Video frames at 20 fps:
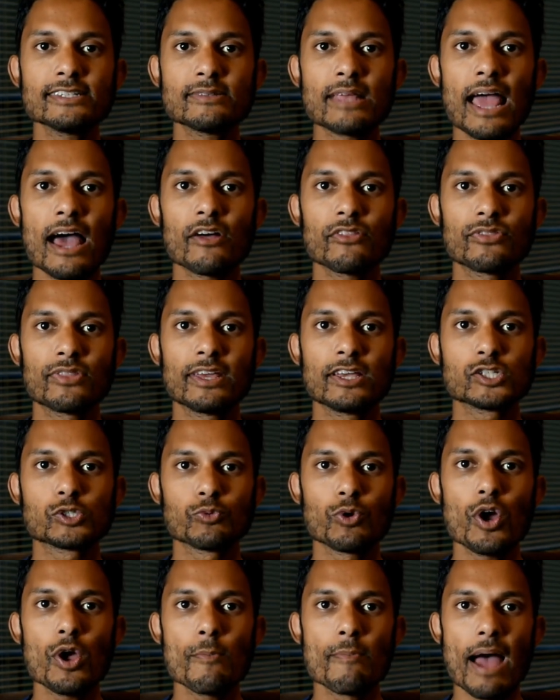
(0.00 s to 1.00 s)
how things
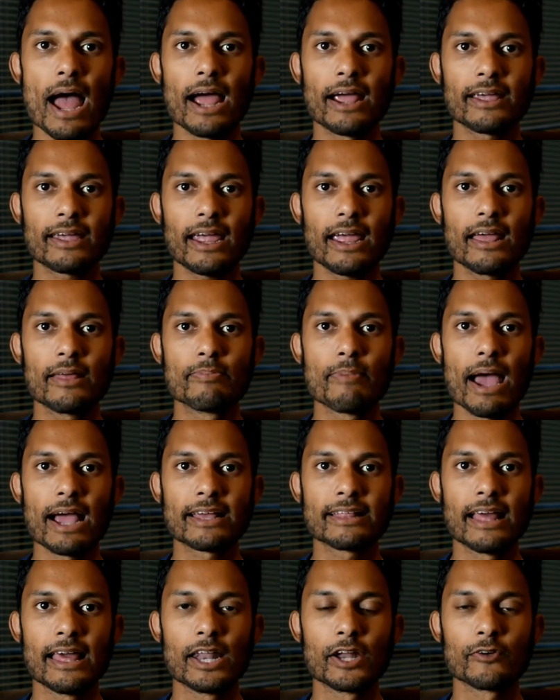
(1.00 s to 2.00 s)
were back
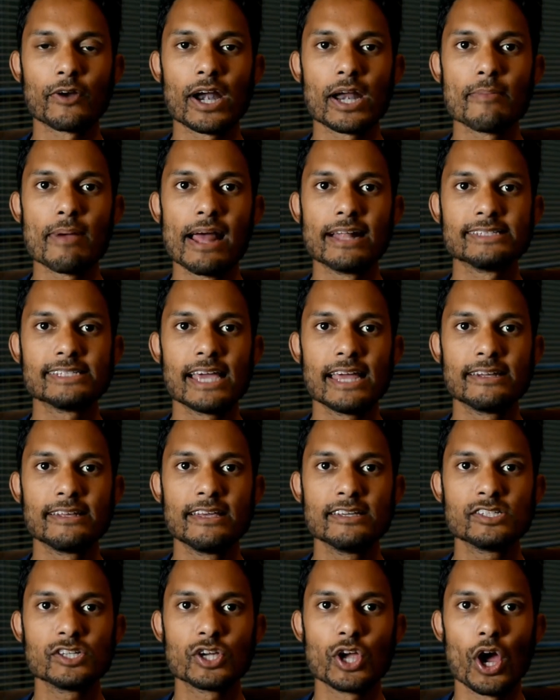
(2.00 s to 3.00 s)
then, around about 10
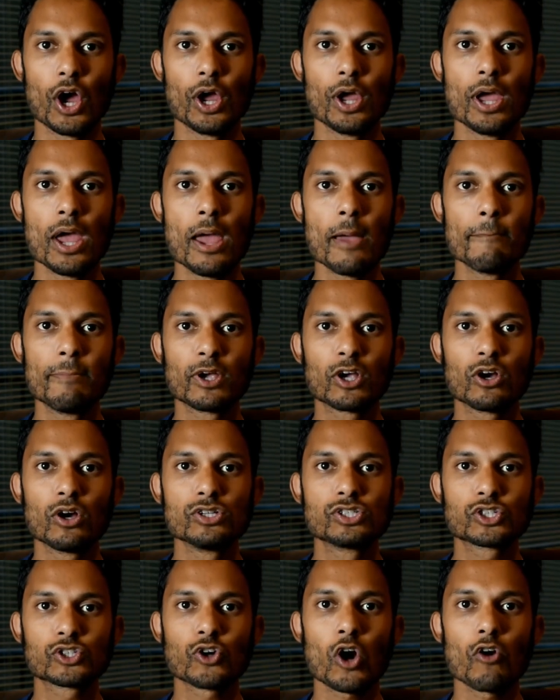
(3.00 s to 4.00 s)
years ago,
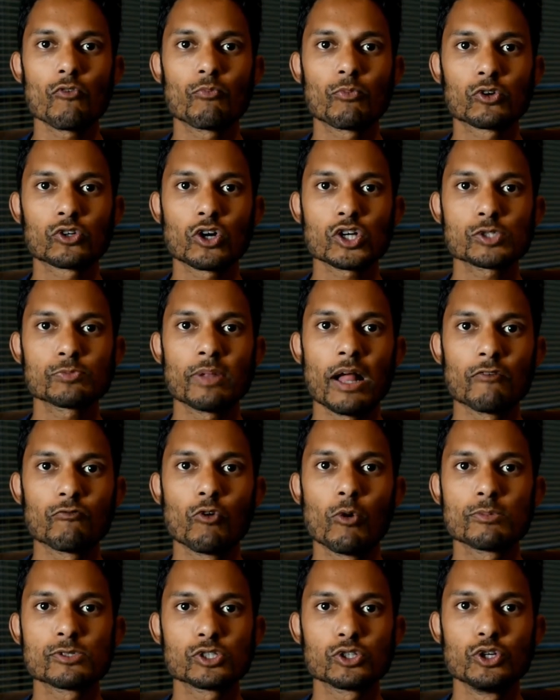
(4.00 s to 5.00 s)
because
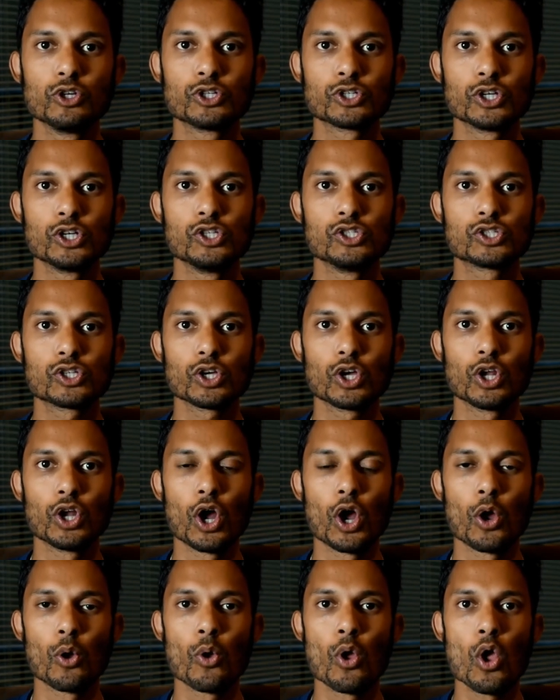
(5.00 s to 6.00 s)
cross-platform solutions,
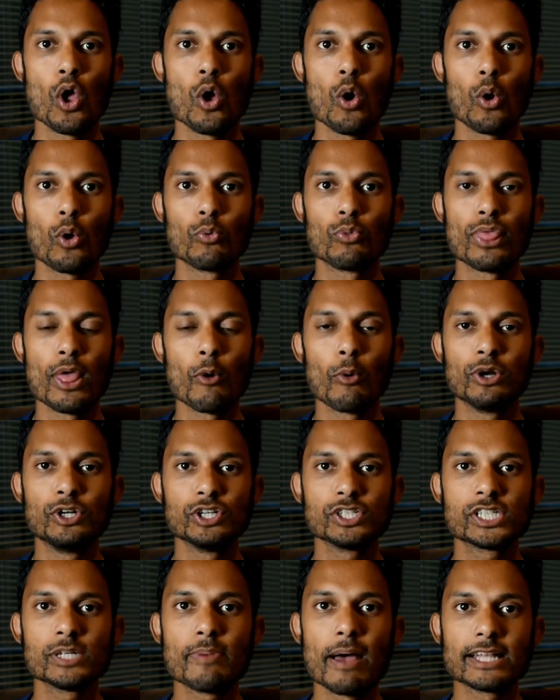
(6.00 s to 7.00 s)
they were
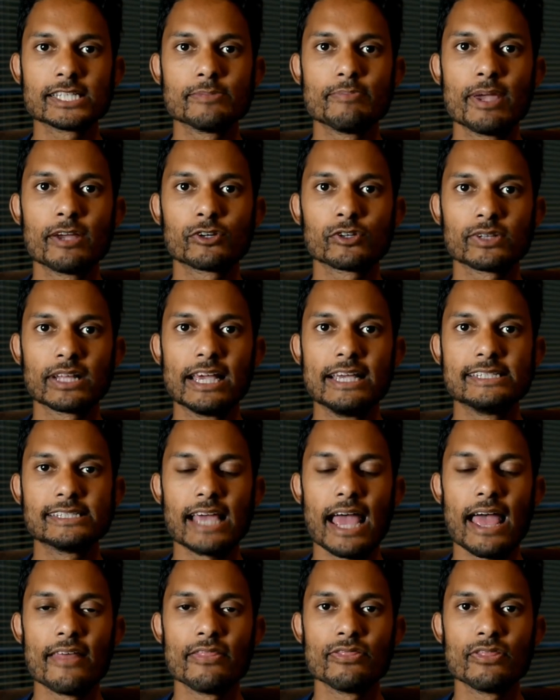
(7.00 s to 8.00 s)
just about to be
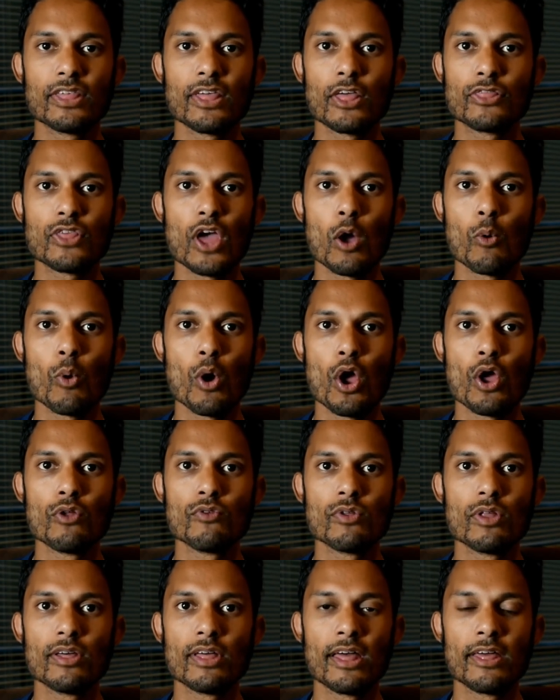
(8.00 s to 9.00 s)
released, and
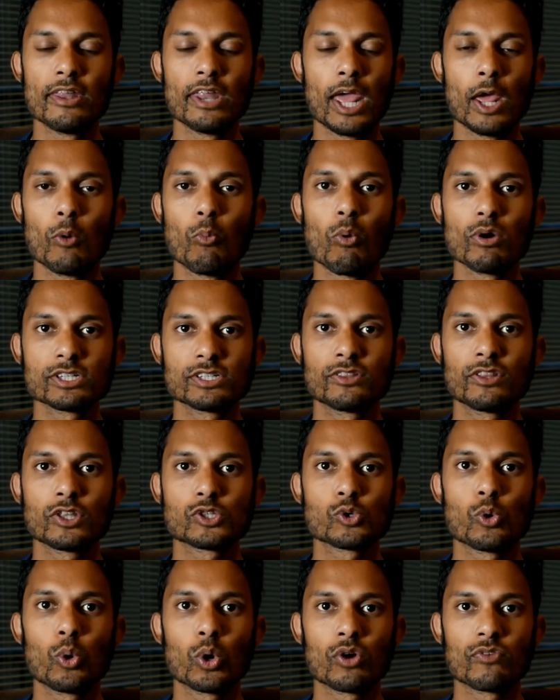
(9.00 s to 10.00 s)
it wasn't the
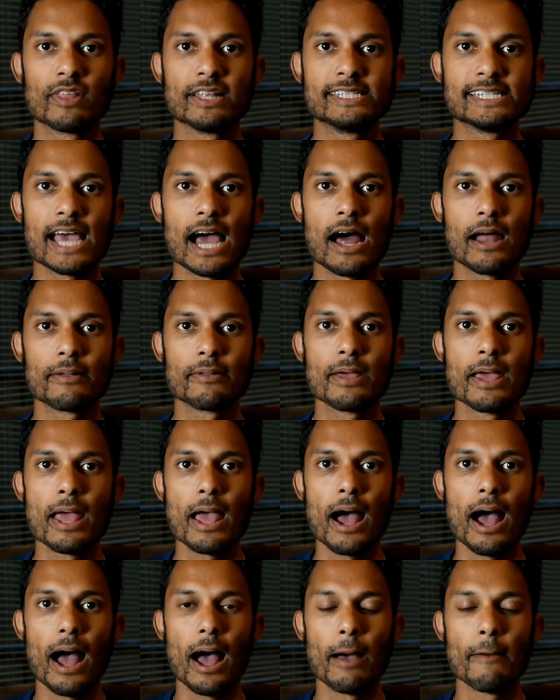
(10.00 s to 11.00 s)
talk of the town
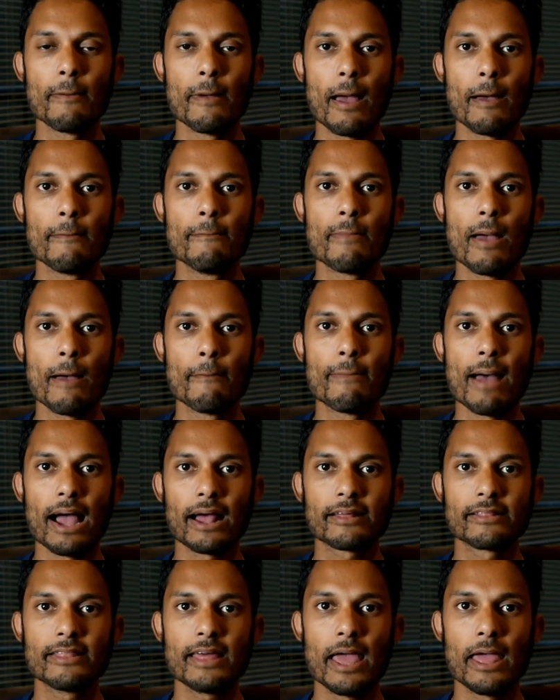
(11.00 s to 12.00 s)

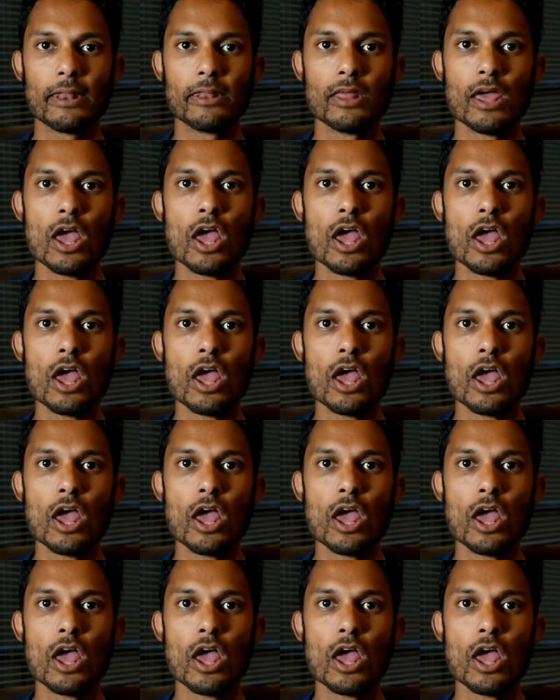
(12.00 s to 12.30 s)
back then.